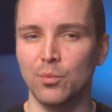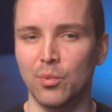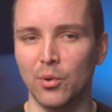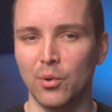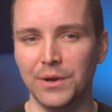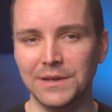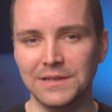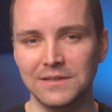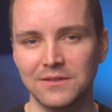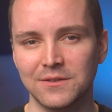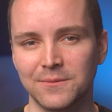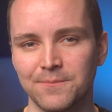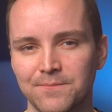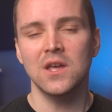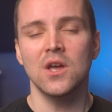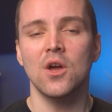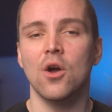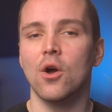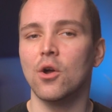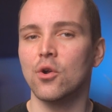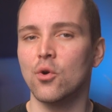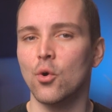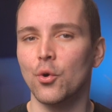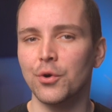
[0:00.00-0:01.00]
point.
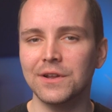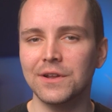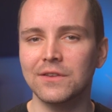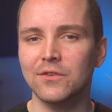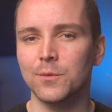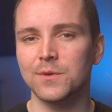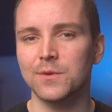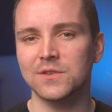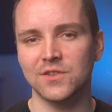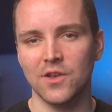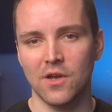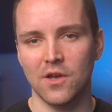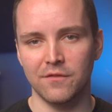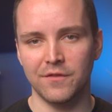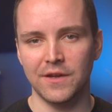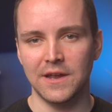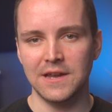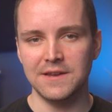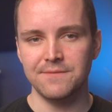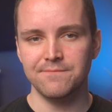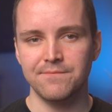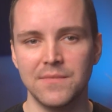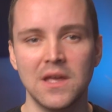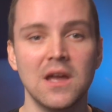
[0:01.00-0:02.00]
According to a
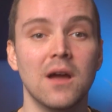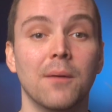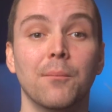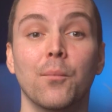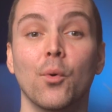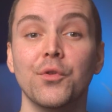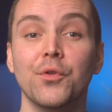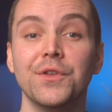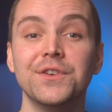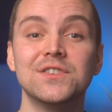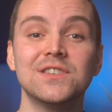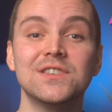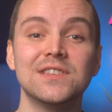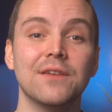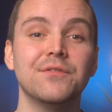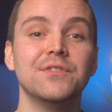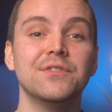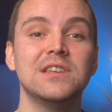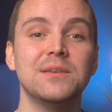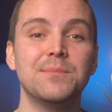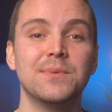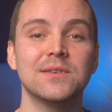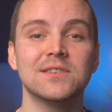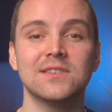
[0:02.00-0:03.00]
survey, more than
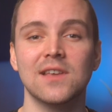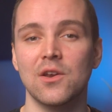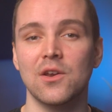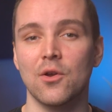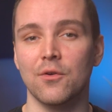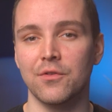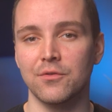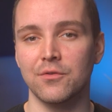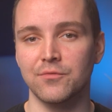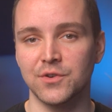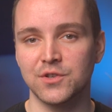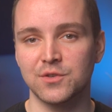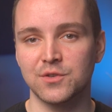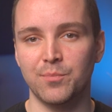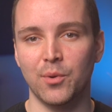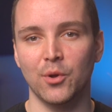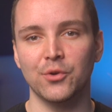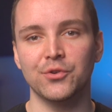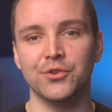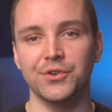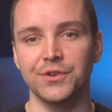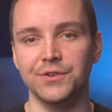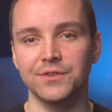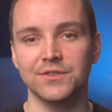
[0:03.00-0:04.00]
seventy percent of the
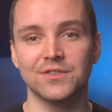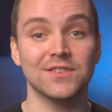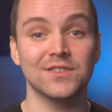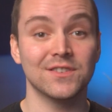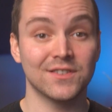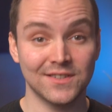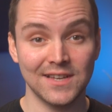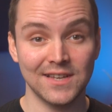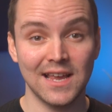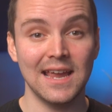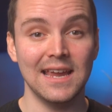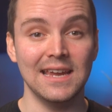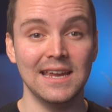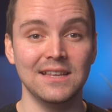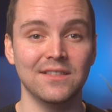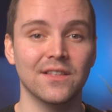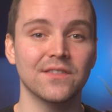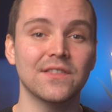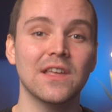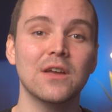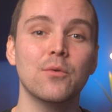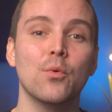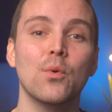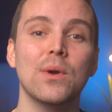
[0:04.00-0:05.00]
respondents say
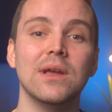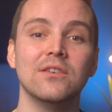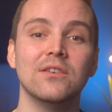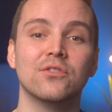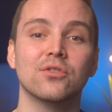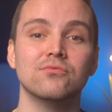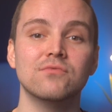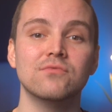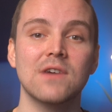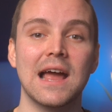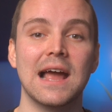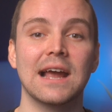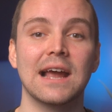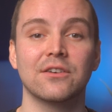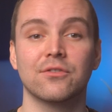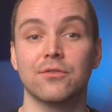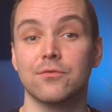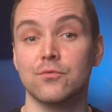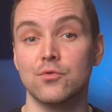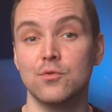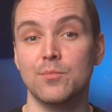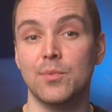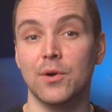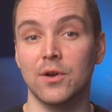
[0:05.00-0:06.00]
that they will interact
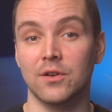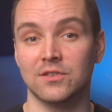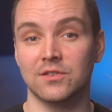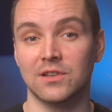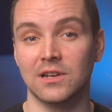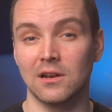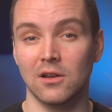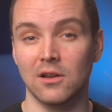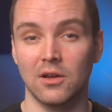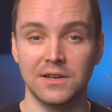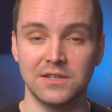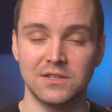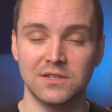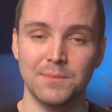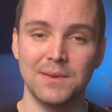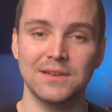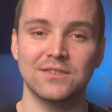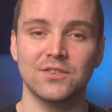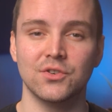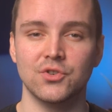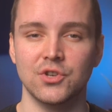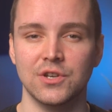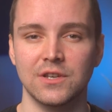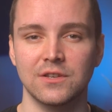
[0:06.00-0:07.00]
through personalized
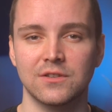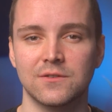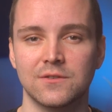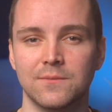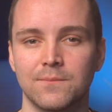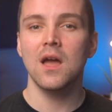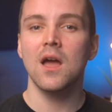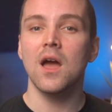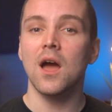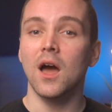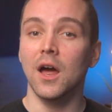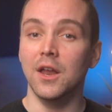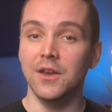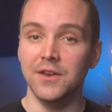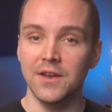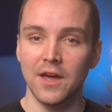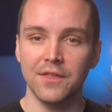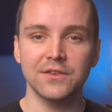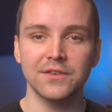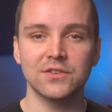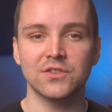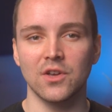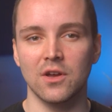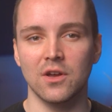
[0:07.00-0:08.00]
messages.
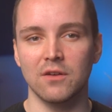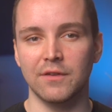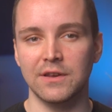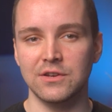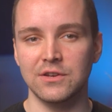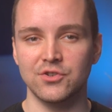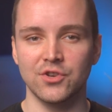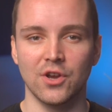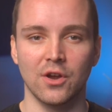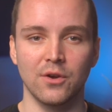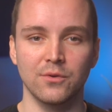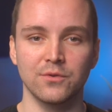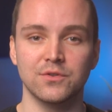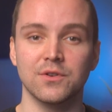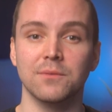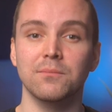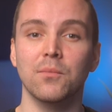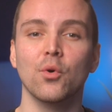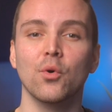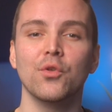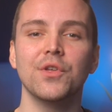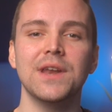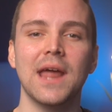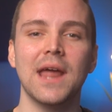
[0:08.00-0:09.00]
Another survey shows
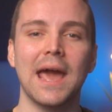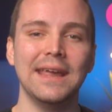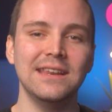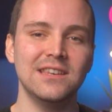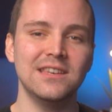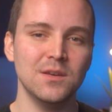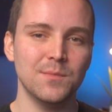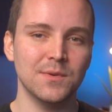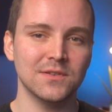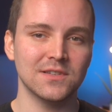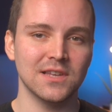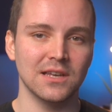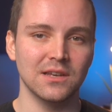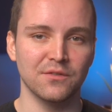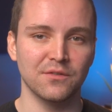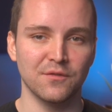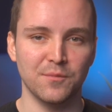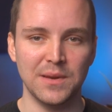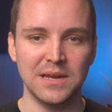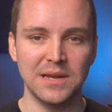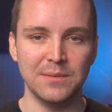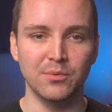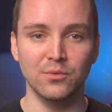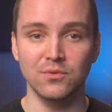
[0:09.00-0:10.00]
more than eighty percent
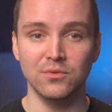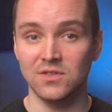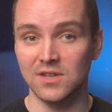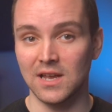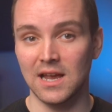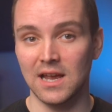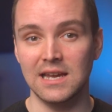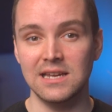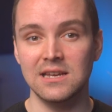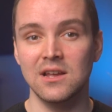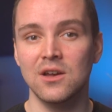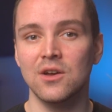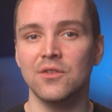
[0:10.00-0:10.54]
of people say